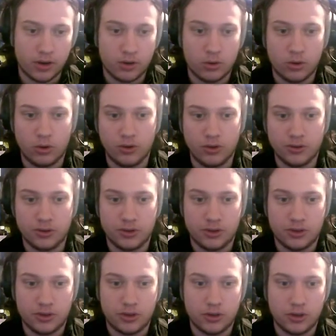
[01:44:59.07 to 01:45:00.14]

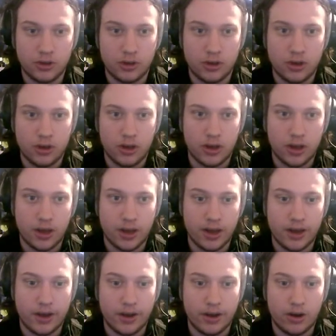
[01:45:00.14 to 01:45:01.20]
const
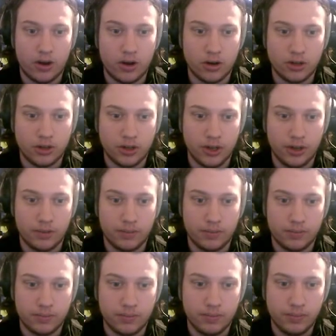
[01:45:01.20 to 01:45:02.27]
RT
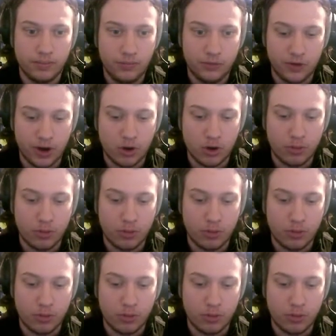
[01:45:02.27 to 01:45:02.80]
triangle